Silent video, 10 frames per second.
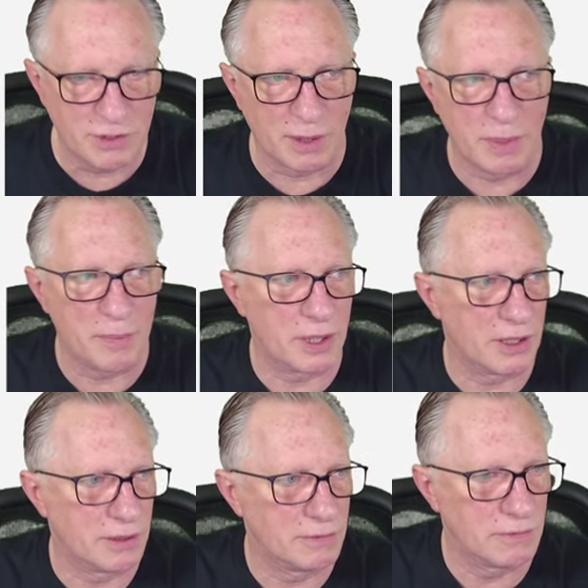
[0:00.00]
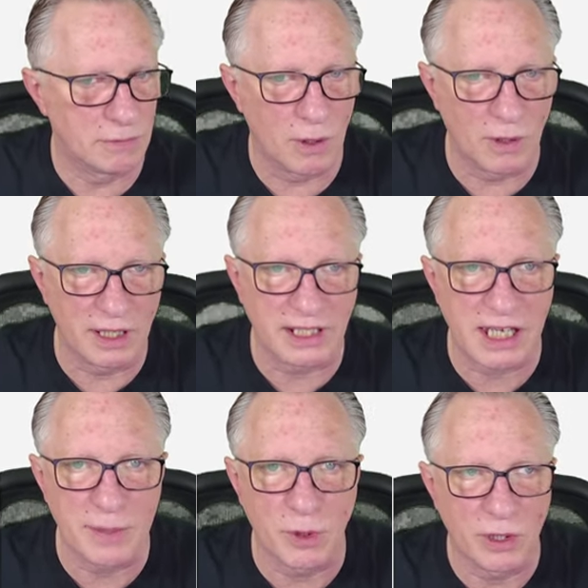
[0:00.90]
to jump up here and roll on the
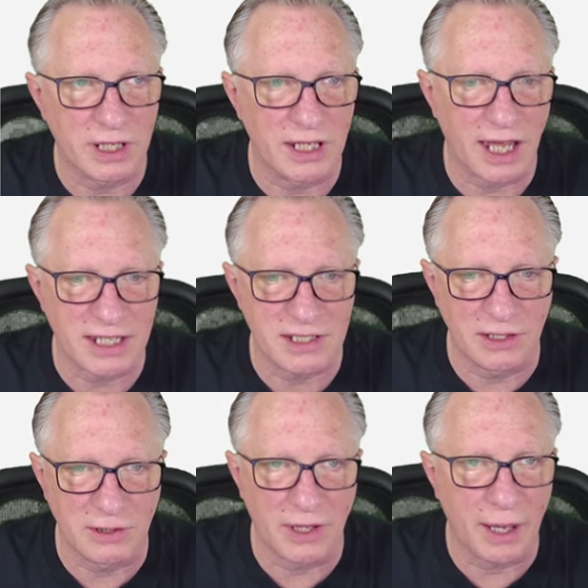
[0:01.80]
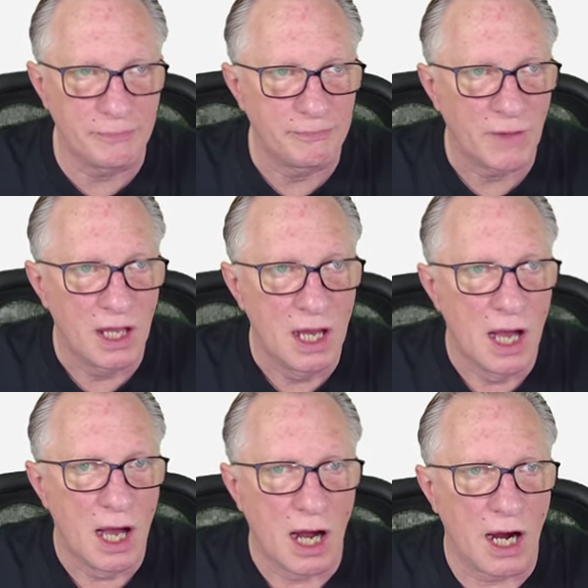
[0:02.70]
keyboard. He likes to do that.
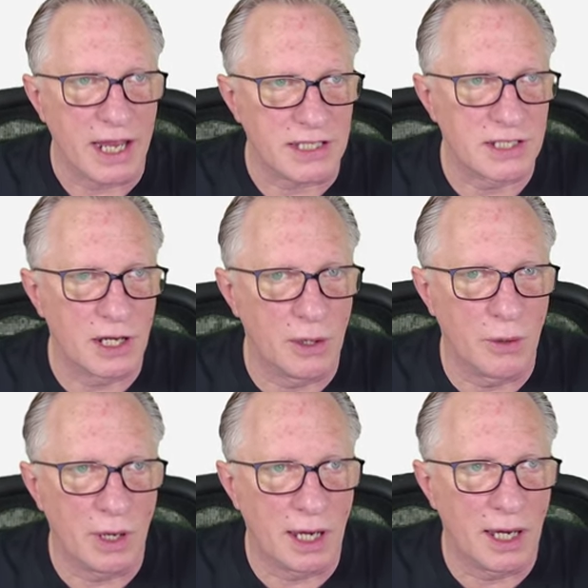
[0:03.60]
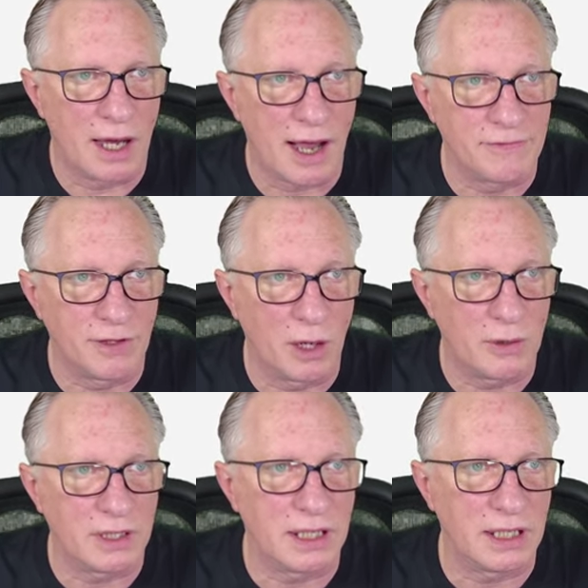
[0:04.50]
All right, so I've
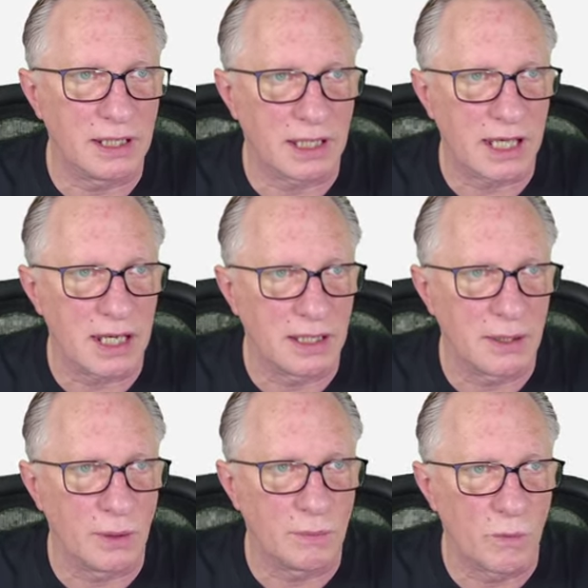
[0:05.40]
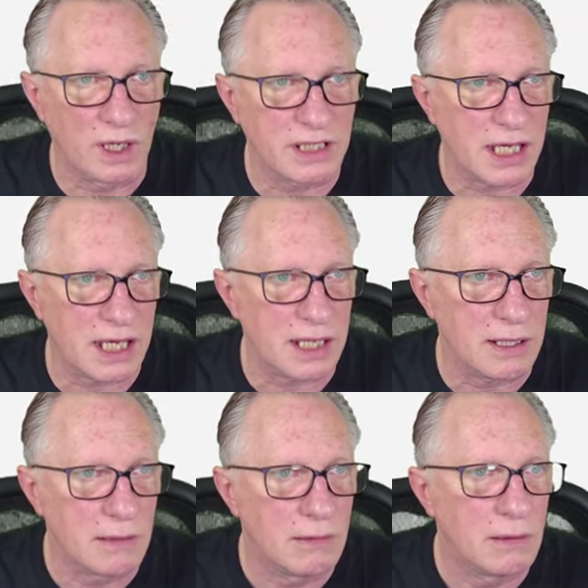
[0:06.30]
loaded the key, the one
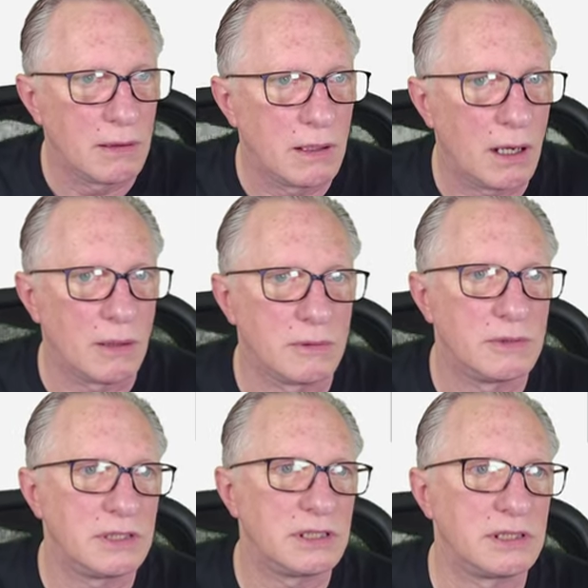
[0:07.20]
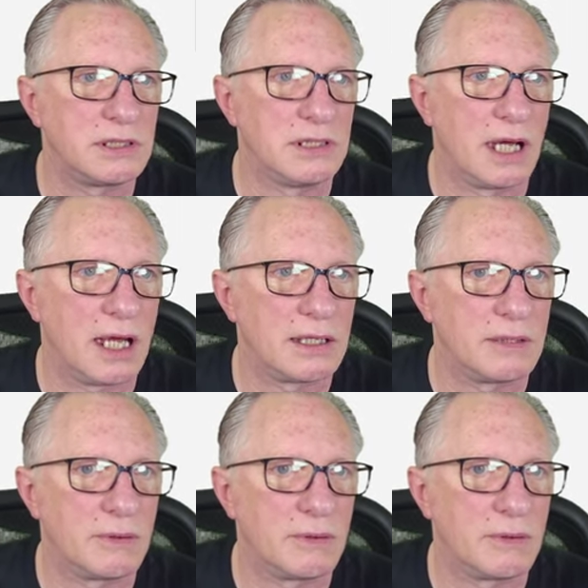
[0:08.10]
key. Oh, this is not the